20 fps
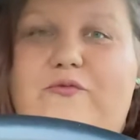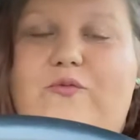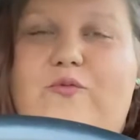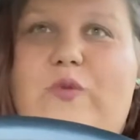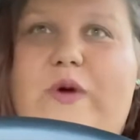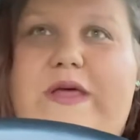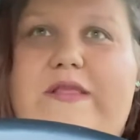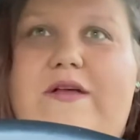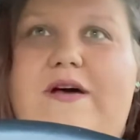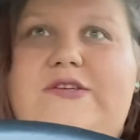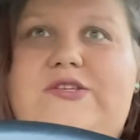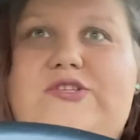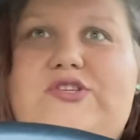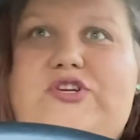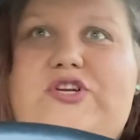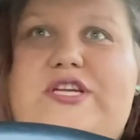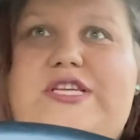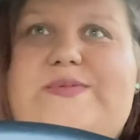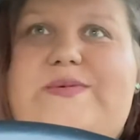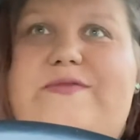weight loss
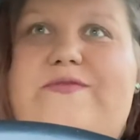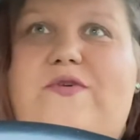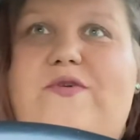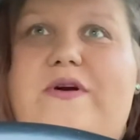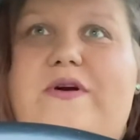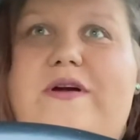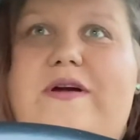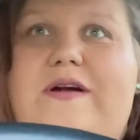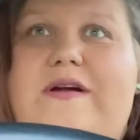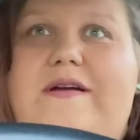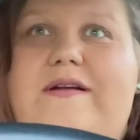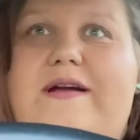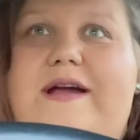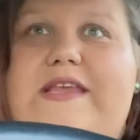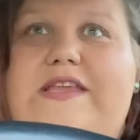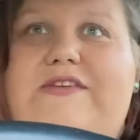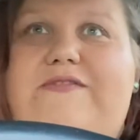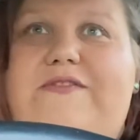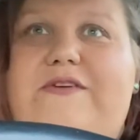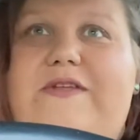journeys before
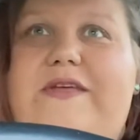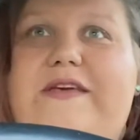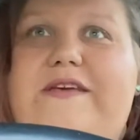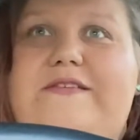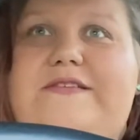and you feel like